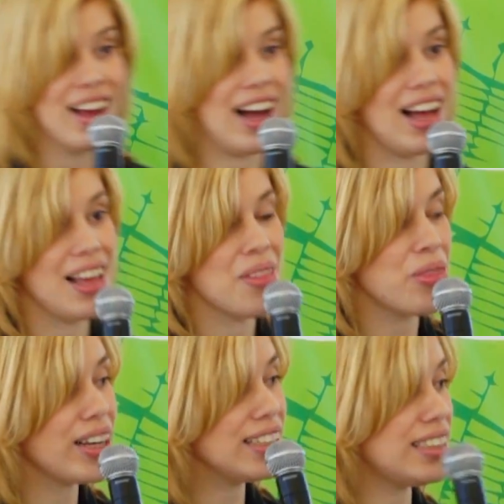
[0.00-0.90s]

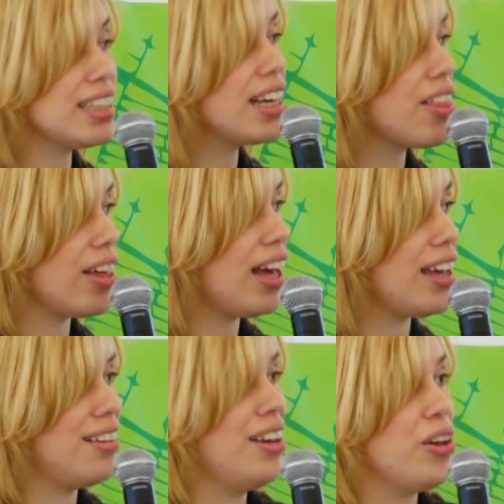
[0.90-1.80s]
The idea
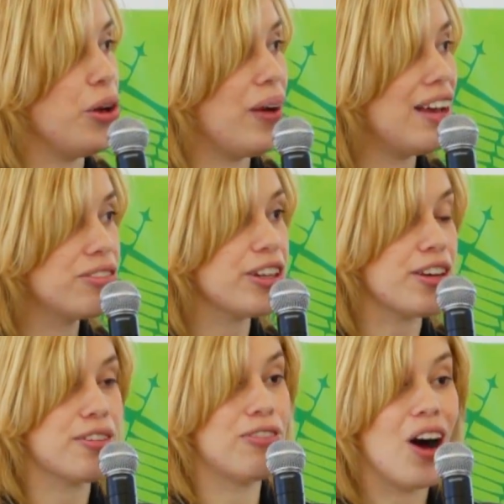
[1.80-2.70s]
that, you know,
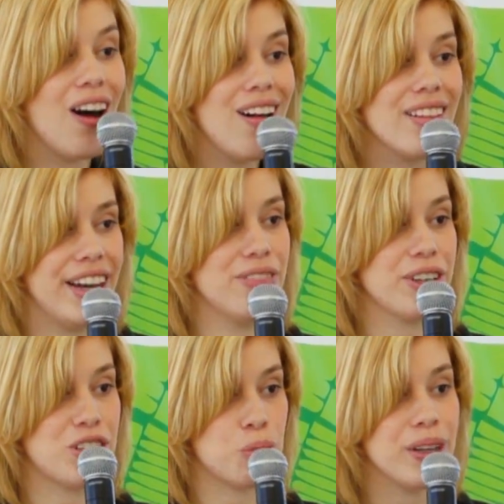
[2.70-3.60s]
every fall and every
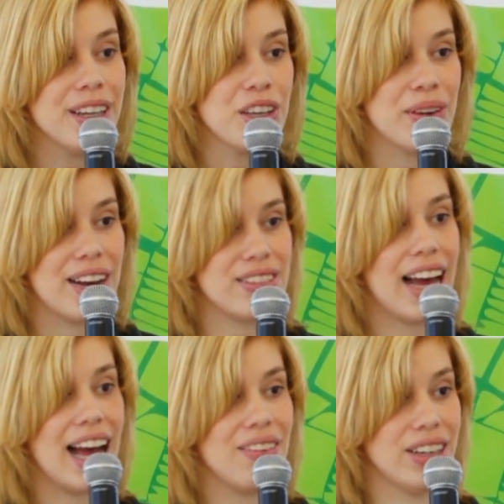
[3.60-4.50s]
spring you have to
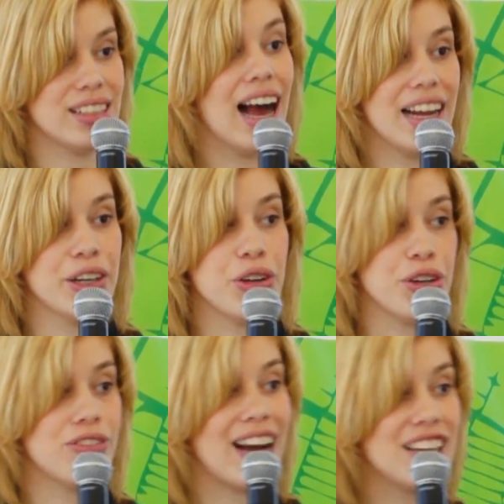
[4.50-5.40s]
have an entire new
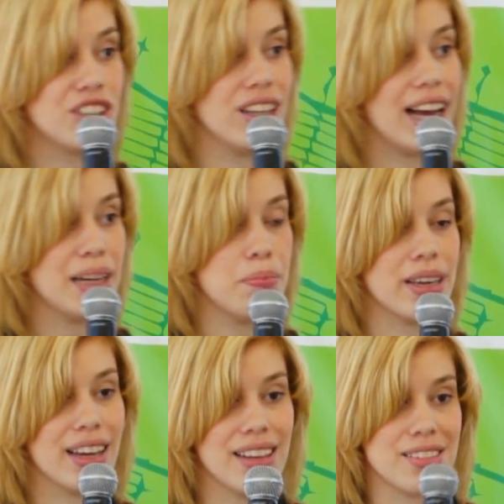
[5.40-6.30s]
fashion line
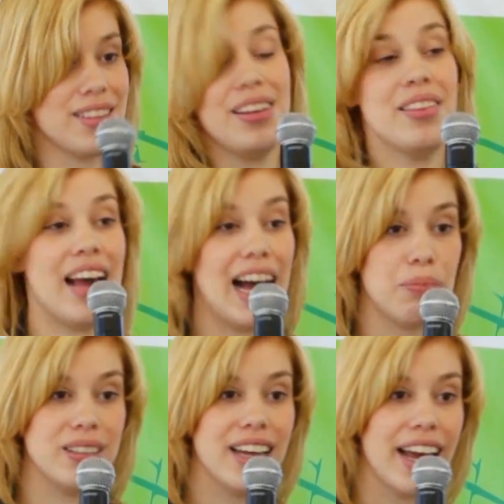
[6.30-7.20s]
because the
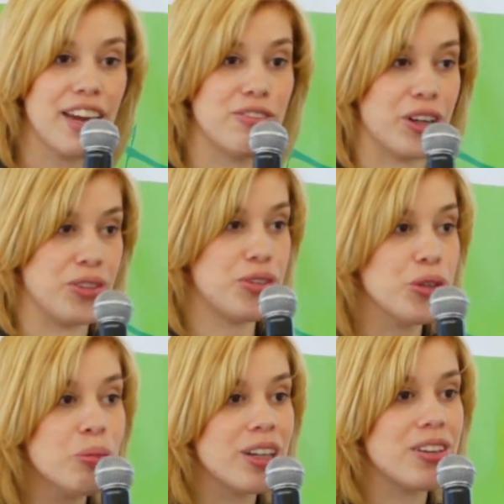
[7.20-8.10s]
appetite for
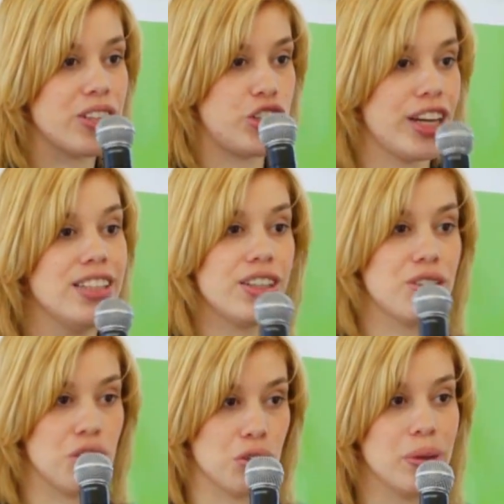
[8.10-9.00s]
consumers is changing
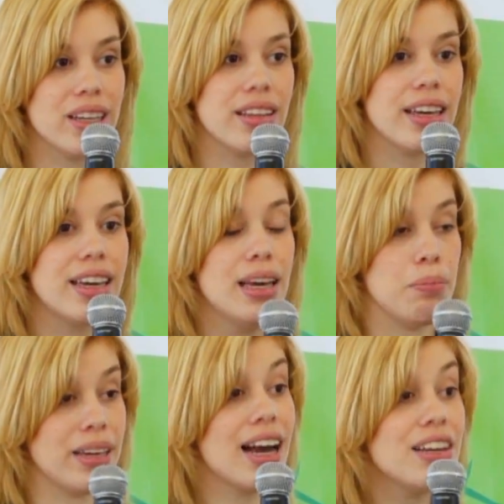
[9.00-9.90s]
so quickly,
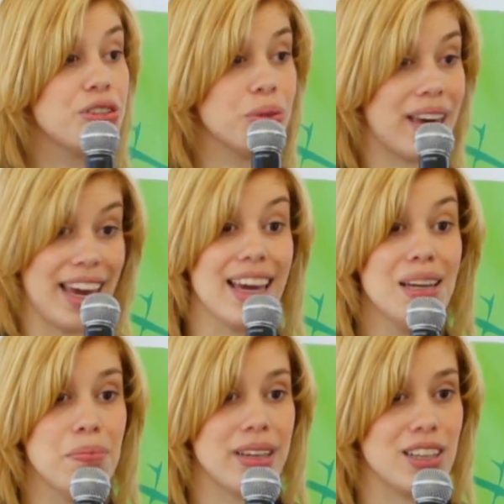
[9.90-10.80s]
because you
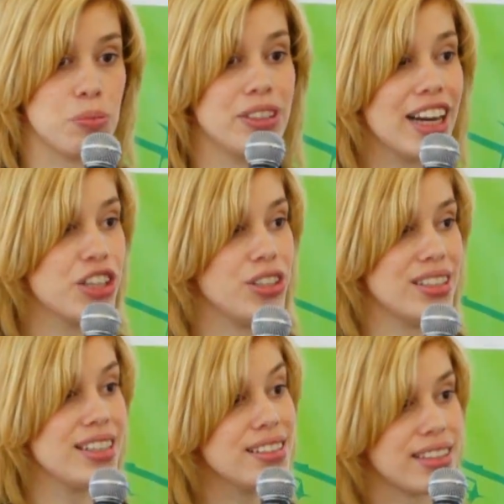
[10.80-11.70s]
can, because production is
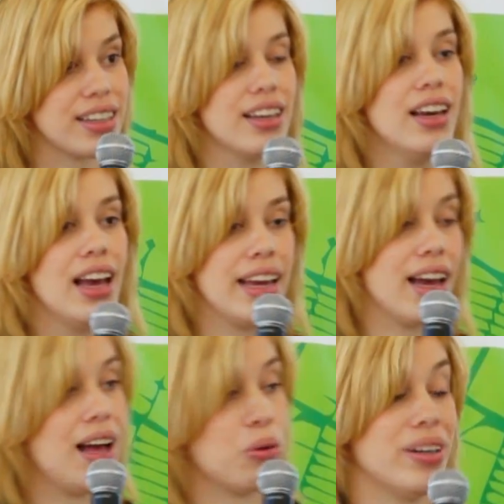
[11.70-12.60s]
easy,
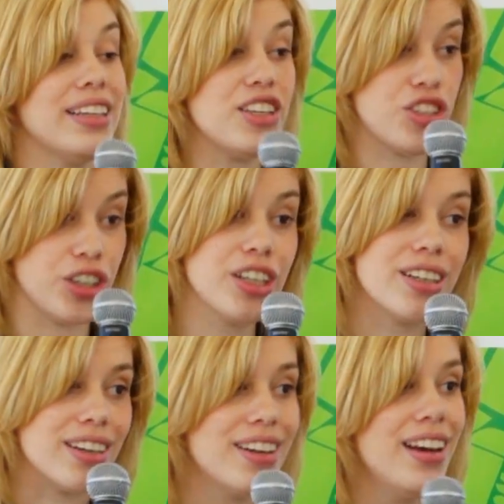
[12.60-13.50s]
or
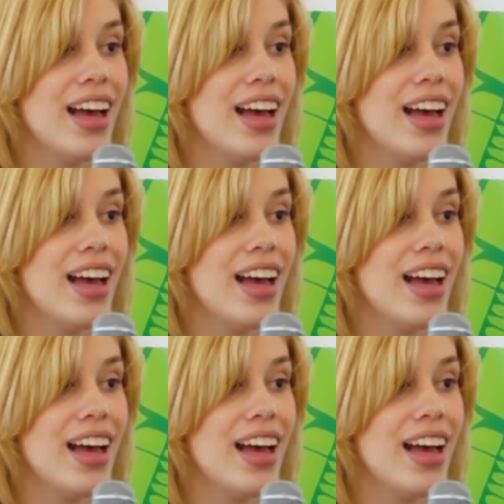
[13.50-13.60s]
easier.